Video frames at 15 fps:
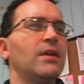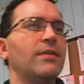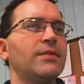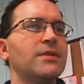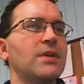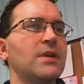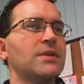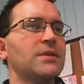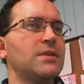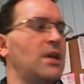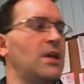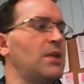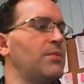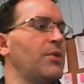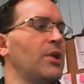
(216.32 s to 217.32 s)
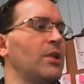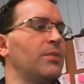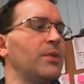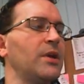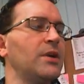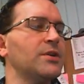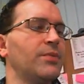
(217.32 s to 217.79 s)
If it says 10
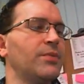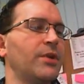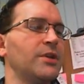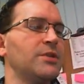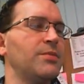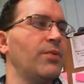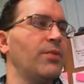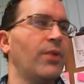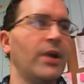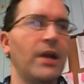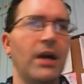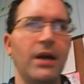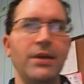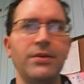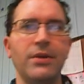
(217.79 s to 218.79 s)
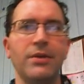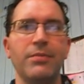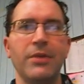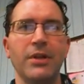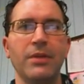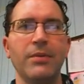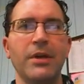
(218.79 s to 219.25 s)
millimeters, I want it to be 100
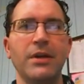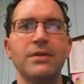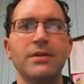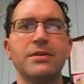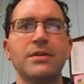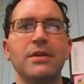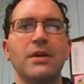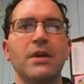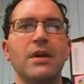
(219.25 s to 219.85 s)
millimeters.